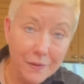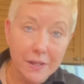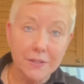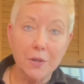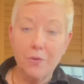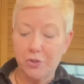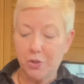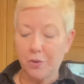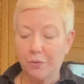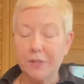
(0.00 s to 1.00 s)
it so that
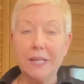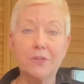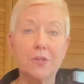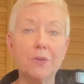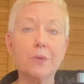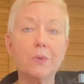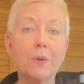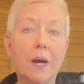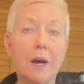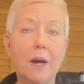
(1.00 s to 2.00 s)
you don't need to
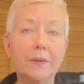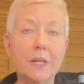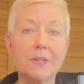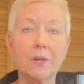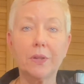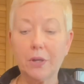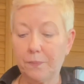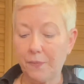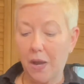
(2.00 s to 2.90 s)
necessarily